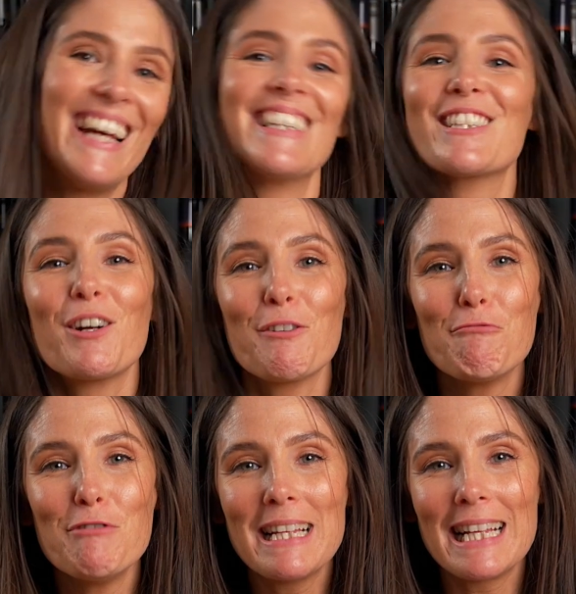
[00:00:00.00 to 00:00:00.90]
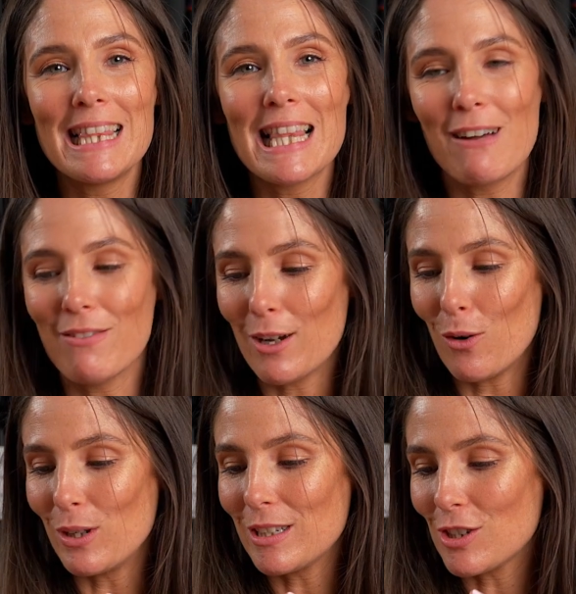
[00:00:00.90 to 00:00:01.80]
It's got a really lovely
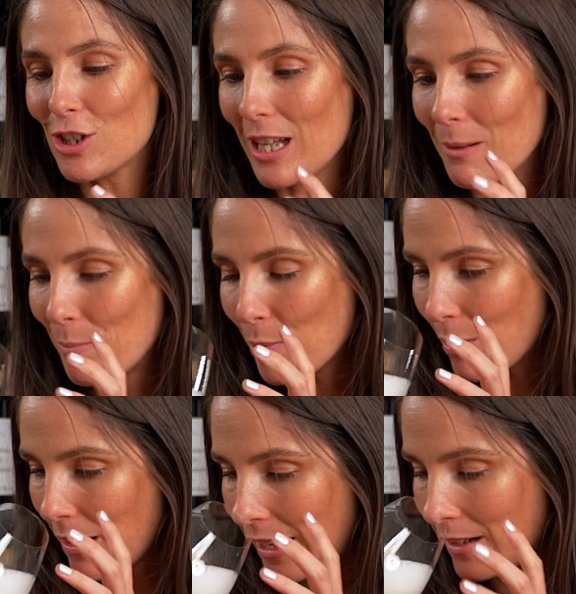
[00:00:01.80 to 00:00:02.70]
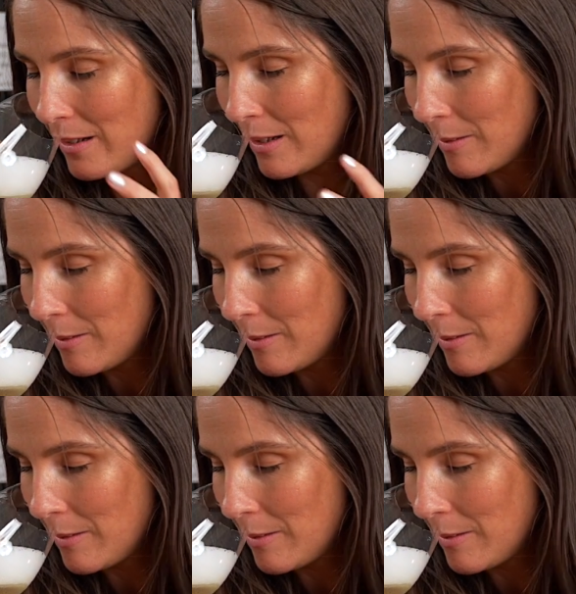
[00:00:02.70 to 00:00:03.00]
oyster shell and brine,